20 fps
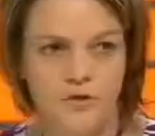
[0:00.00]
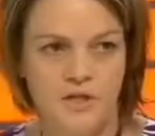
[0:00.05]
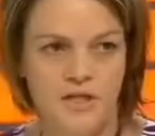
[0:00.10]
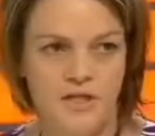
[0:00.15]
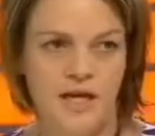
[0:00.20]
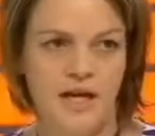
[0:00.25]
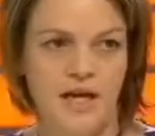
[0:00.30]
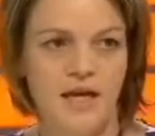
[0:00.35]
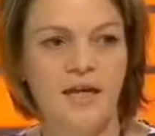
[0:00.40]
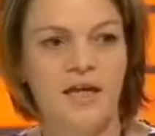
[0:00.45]
your
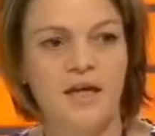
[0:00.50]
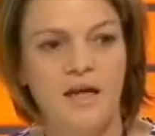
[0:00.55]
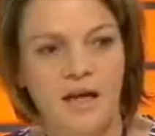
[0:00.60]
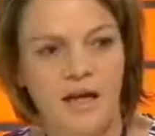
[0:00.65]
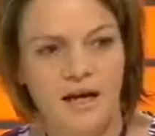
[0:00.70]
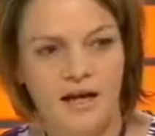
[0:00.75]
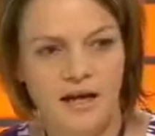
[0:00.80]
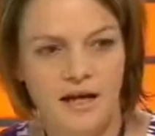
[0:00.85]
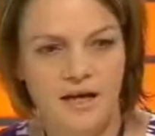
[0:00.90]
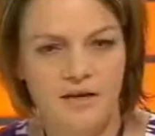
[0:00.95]
day
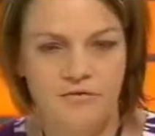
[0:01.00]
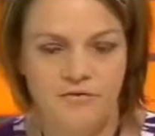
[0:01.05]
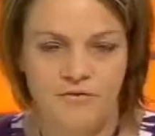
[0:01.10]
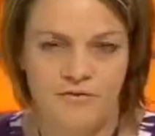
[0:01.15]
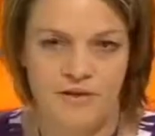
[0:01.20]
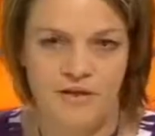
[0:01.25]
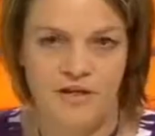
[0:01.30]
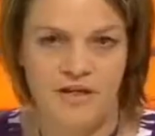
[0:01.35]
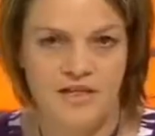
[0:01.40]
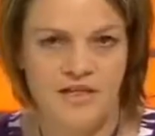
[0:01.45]
and have
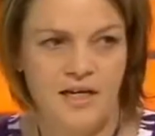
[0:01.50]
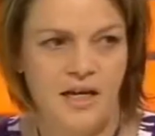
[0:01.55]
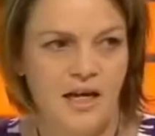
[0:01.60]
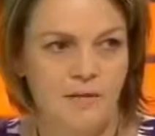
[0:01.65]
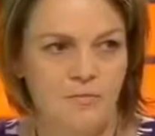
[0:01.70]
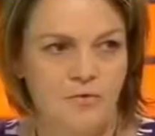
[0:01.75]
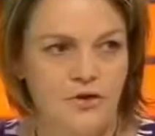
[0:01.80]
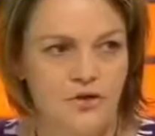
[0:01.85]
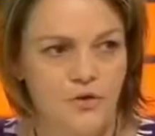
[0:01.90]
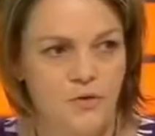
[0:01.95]

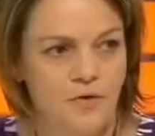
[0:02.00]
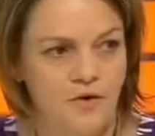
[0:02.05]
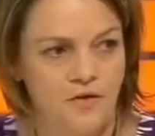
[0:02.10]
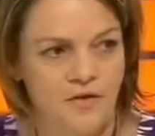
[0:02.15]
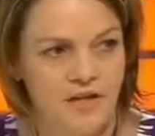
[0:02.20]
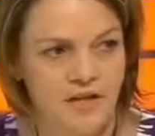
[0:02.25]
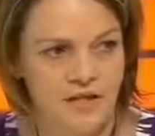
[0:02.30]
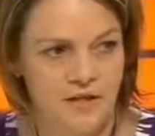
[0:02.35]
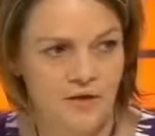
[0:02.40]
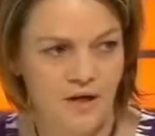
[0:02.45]
time to do the
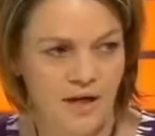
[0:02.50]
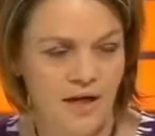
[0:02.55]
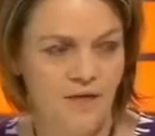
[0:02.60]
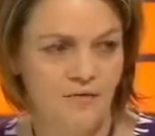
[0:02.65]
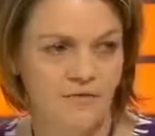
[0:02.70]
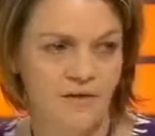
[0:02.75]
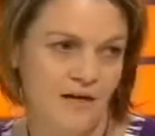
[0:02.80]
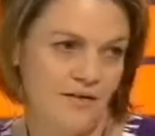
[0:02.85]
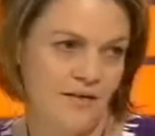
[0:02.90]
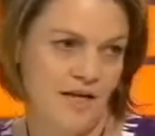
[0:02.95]
things you
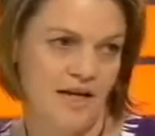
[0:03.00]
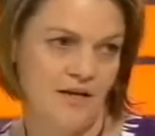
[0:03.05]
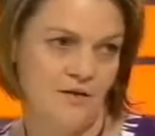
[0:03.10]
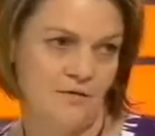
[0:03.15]
love at the